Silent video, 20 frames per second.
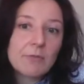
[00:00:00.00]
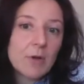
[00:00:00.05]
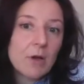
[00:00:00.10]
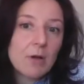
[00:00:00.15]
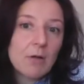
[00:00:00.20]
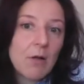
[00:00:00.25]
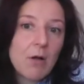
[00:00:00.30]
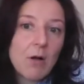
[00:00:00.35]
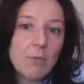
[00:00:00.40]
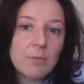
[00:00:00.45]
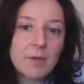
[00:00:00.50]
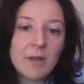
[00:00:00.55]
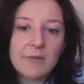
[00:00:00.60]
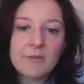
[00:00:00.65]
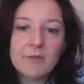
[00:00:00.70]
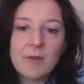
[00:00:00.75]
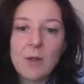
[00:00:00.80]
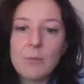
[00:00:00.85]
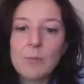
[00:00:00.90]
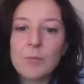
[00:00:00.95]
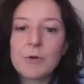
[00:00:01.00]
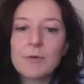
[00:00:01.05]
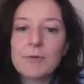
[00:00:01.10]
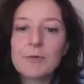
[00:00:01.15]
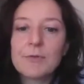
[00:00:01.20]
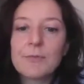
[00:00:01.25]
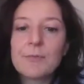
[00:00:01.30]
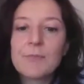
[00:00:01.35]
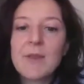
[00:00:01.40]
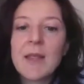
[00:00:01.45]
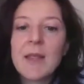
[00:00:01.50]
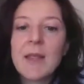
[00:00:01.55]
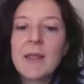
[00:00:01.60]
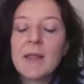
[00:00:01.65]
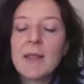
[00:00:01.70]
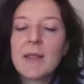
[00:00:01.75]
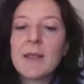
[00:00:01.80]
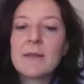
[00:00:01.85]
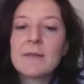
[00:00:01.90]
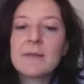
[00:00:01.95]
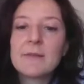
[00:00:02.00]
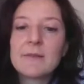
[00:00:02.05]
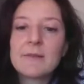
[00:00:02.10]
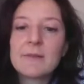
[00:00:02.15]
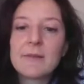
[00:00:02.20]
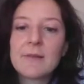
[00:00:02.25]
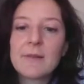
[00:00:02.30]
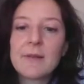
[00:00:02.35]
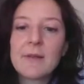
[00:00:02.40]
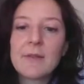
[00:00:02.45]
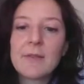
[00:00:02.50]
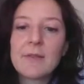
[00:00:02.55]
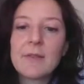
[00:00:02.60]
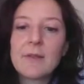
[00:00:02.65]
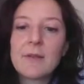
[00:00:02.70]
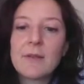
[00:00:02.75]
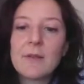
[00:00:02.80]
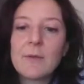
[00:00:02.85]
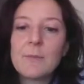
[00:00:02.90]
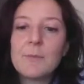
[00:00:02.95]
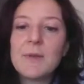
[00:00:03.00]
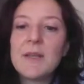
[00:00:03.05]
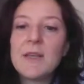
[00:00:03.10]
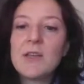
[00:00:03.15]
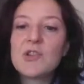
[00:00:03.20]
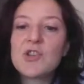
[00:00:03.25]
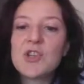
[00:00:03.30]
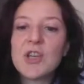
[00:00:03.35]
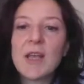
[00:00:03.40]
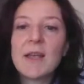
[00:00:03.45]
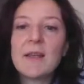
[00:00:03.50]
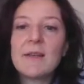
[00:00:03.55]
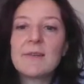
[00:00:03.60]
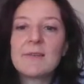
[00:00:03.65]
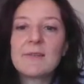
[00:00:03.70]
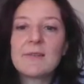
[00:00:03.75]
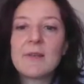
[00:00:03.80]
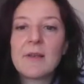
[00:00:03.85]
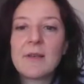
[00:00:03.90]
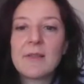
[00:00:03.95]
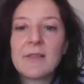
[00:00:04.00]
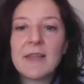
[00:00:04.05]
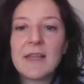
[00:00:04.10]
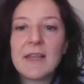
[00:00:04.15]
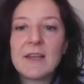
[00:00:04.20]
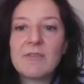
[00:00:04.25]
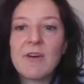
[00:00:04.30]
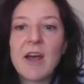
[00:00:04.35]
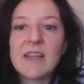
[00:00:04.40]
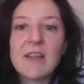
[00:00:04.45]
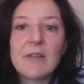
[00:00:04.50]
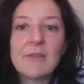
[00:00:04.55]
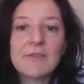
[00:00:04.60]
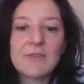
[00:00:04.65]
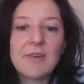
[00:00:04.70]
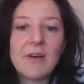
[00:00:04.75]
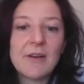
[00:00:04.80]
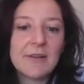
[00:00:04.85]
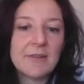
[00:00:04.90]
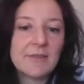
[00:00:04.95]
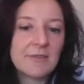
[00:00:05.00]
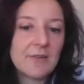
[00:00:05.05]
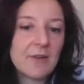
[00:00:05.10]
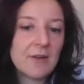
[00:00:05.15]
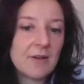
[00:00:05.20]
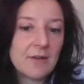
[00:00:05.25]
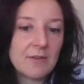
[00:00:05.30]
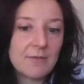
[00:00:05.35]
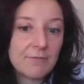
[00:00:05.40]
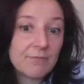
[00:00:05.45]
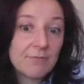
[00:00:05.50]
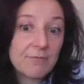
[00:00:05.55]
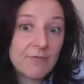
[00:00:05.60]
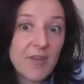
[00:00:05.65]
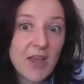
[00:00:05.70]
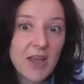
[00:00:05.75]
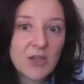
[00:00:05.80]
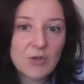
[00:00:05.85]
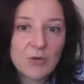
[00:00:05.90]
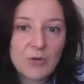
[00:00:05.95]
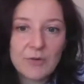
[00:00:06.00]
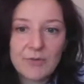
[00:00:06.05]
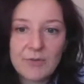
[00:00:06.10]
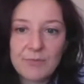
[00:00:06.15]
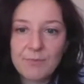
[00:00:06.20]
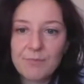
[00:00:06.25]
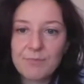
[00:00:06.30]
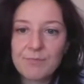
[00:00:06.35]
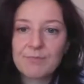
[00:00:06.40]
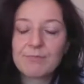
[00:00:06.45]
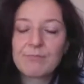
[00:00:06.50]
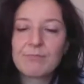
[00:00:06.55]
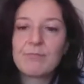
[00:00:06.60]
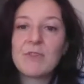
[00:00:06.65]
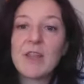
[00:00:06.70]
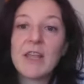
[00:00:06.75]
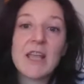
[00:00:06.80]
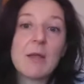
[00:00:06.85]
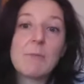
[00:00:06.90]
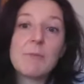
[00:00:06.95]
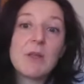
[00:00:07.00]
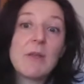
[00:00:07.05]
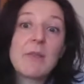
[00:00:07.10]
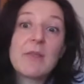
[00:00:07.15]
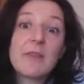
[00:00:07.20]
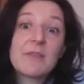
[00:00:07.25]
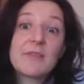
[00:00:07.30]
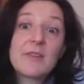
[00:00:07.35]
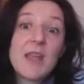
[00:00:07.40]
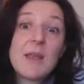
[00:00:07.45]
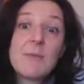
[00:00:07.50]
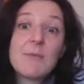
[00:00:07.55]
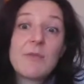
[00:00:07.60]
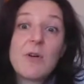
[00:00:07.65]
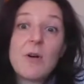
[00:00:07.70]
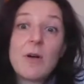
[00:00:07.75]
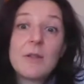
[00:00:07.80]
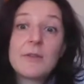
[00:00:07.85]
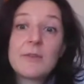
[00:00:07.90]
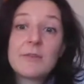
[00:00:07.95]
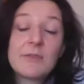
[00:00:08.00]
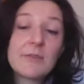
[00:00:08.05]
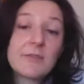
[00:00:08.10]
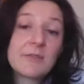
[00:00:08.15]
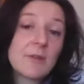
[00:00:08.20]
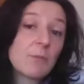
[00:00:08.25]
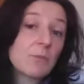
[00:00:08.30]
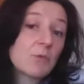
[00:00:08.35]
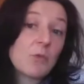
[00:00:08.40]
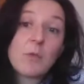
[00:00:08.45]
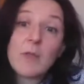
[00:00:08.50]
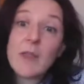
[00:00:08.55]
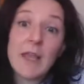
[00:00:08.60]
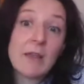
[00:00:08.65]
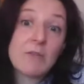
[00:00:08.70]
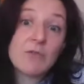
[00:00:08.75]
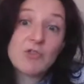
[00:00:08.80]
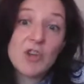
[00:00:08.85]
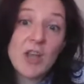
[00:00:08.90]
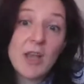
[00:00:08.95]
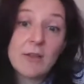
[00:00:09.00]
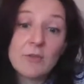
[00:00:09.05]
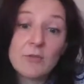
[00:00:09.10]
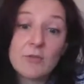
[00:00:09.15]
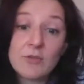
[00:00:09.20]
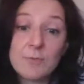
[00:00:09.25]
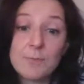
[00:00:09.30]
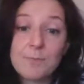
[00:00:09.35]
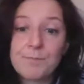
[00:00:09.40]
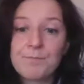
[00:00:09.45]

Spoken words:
We are complex numbers, and the bj's, the right-hand sides, are vectors. They can be the same for all the systems, or they can change.